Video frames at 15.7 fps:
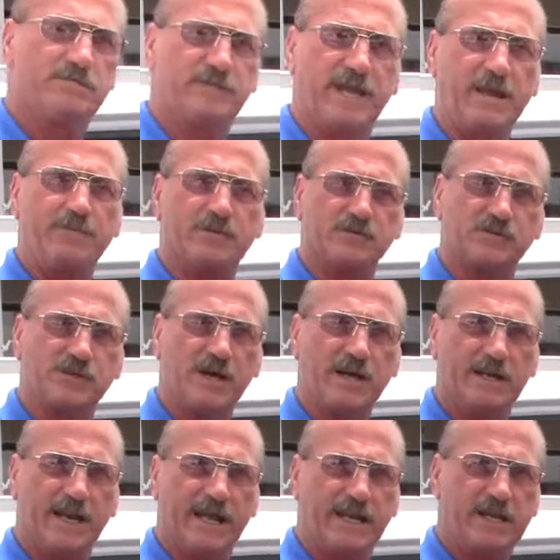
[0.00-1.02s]
keep the
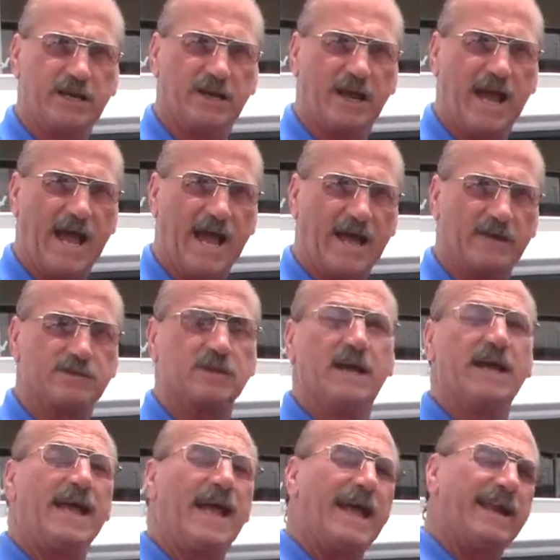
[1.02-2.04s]
sun out of your eyes,
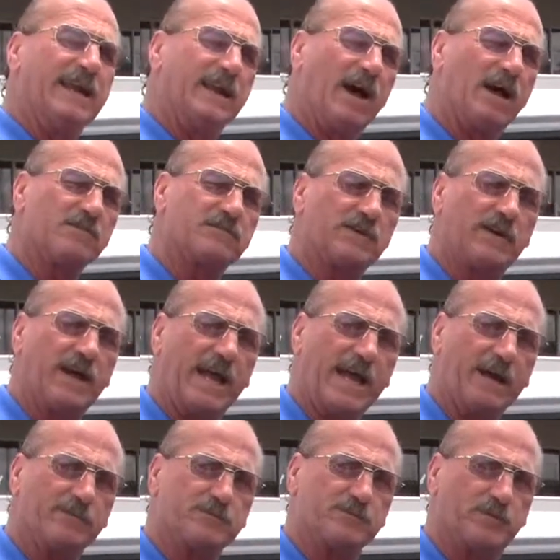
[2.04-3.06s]
and it also
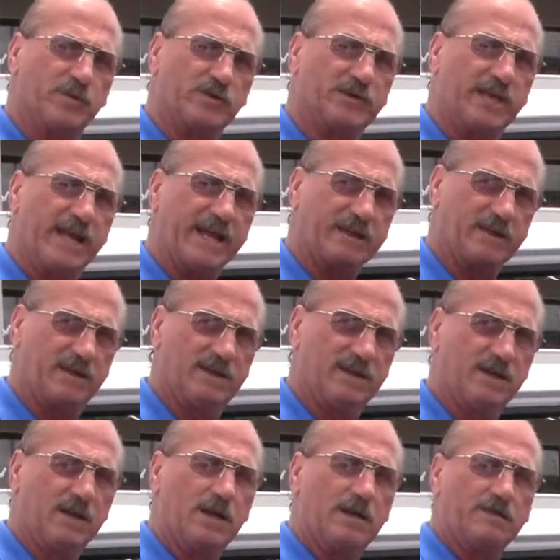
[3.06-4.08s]
helps protect
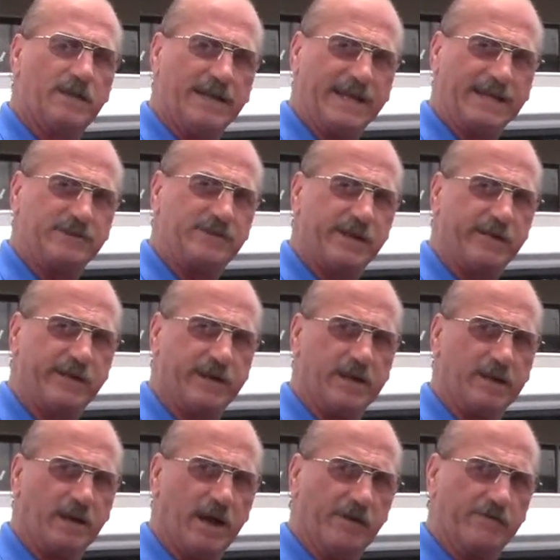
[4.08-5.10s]
the
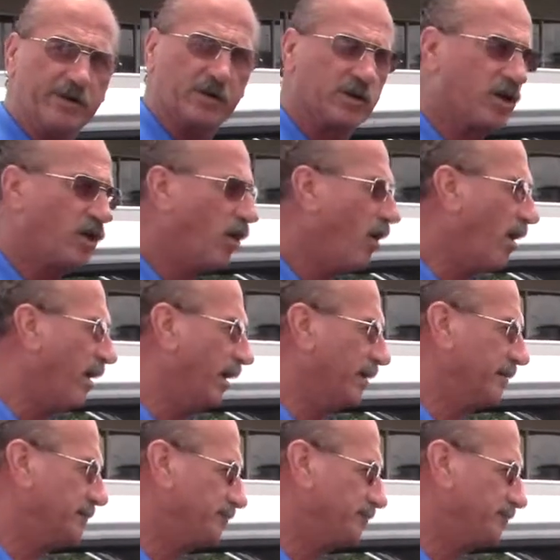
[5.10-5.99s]
interior of your car.